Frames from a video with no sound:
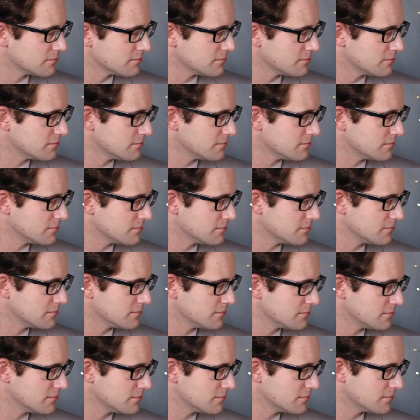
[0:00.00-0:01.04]

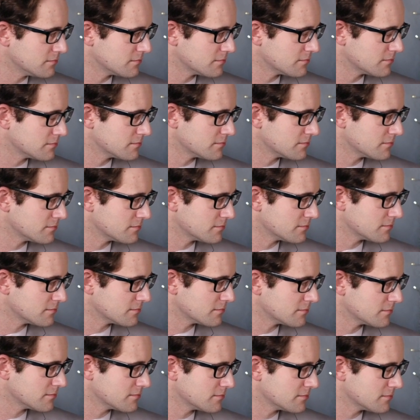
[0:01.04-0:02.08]

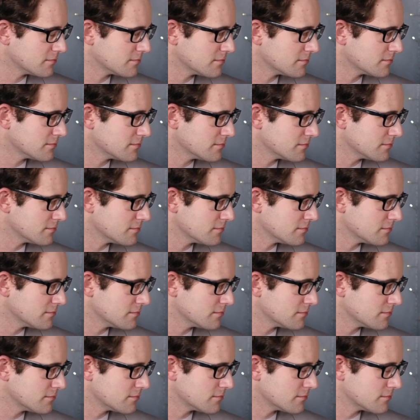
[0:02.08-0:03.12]

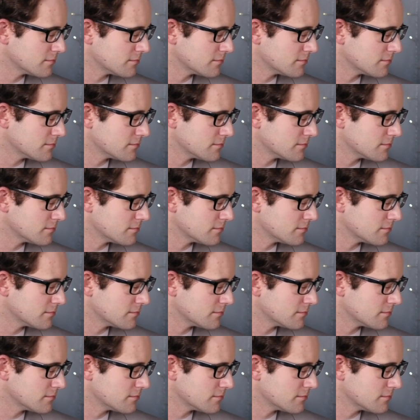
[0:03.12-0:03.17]
This person isn't speaking.